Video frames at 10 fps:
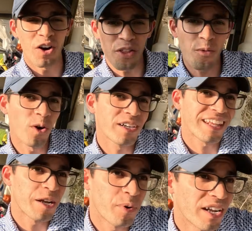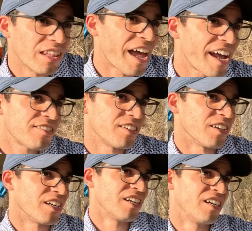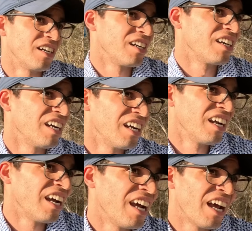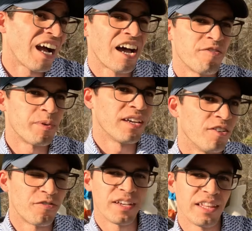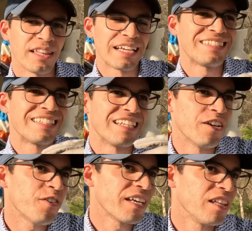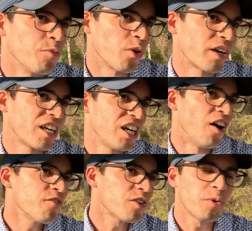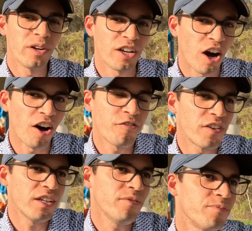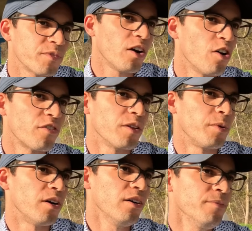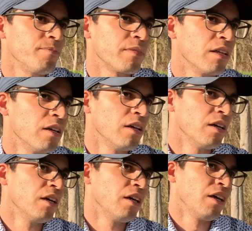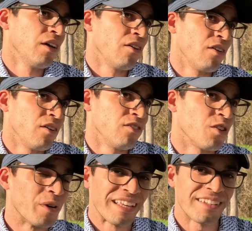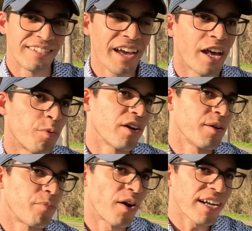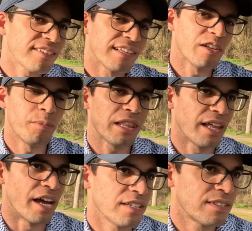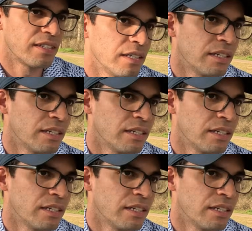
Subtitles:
all the work that I put in last year, I've been feeling like significantly more comfortable and confident over the ball. So with that said, we're gonna practice a little bit less